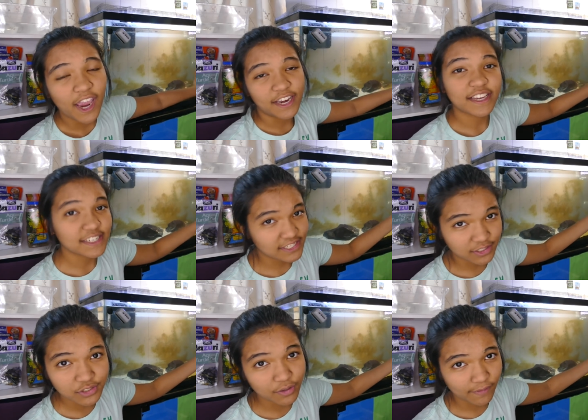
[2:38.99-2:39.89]
and it can
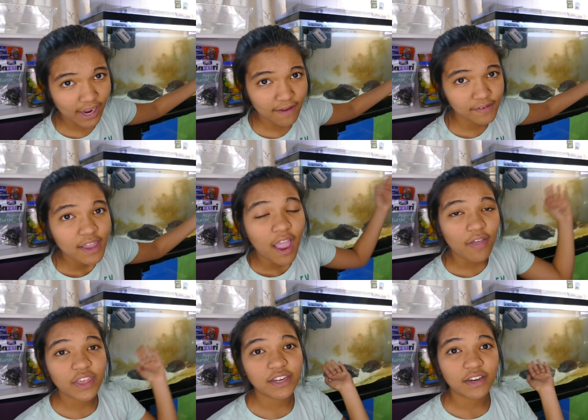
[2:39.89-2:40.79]
still survive.
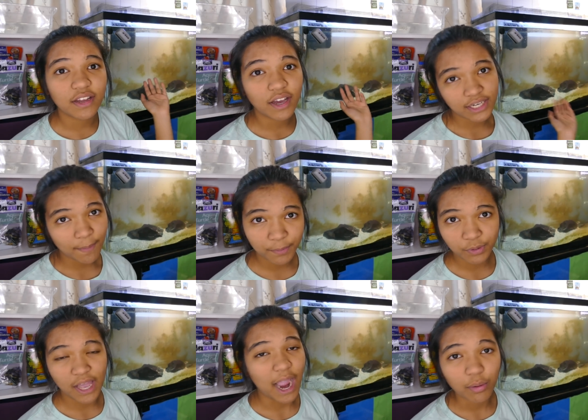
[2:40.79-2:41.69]
And then a
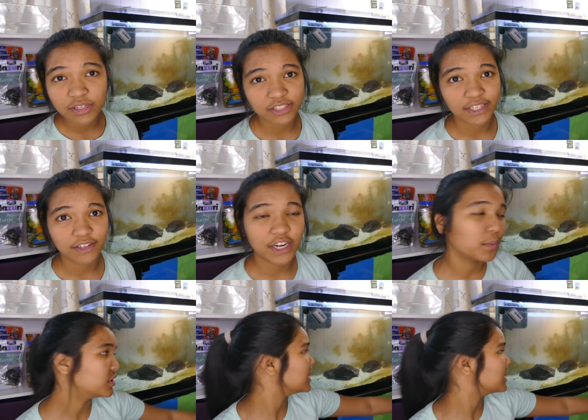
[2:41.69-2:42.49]
couple hours later, it will